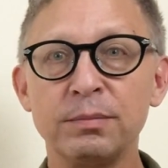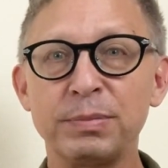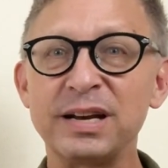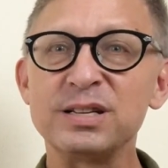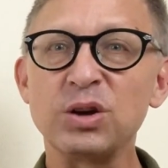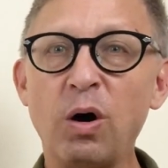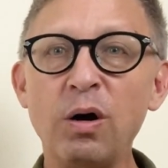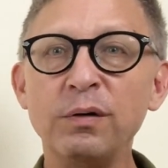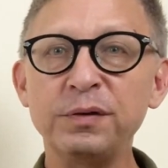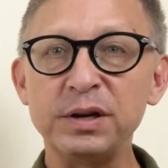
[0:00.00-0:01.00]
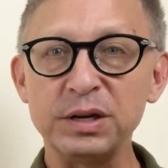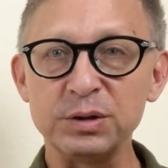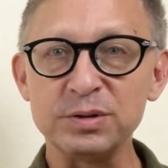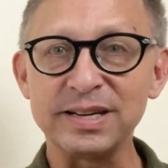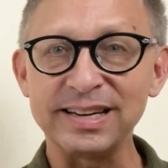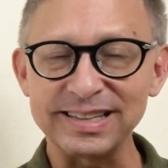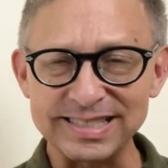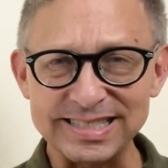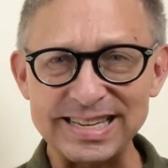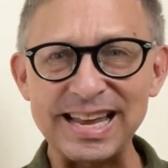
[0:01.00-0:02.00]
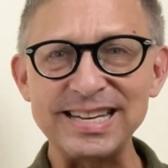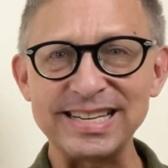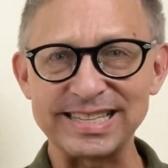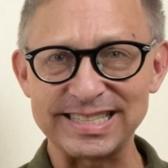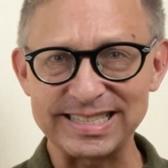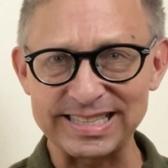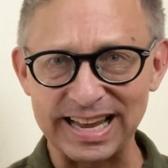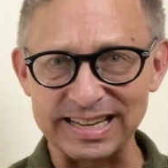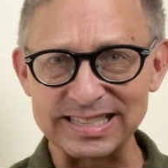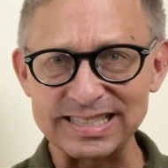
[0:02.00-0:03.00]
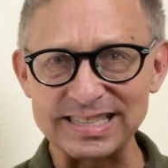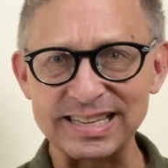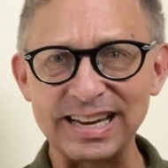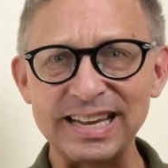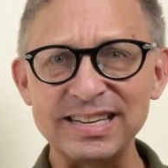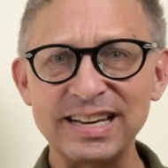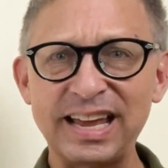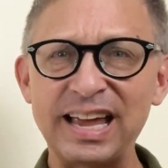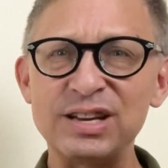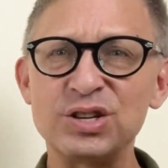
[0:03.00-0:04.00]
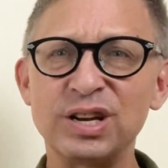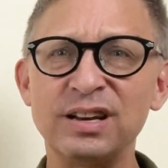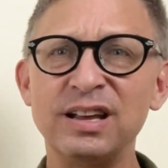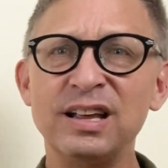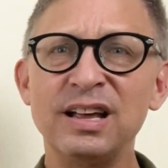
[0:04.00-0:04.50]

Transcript: But it is often used in an extended sense as an indication